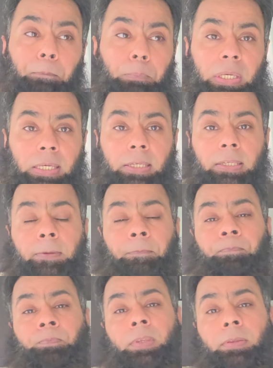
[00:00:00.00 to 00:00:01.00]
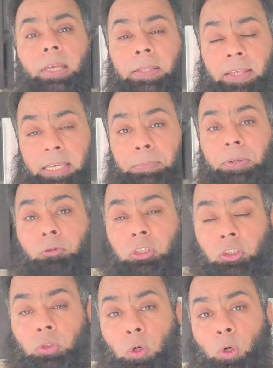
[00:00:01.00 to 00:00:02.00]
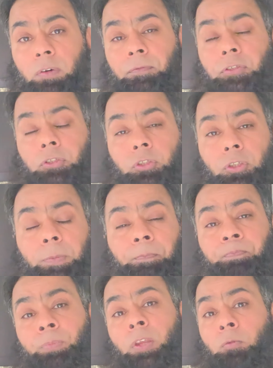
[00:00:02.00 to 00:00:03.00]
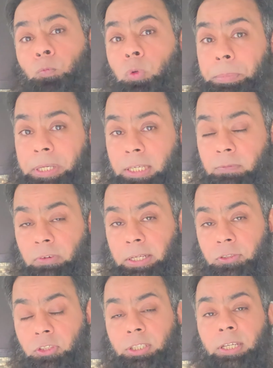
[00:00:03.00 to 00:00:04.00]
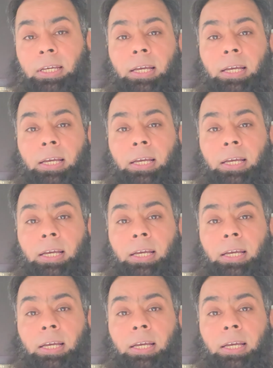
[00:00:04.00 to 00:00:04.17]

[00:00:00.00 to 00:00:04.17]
mean that the immigration officer will be convinced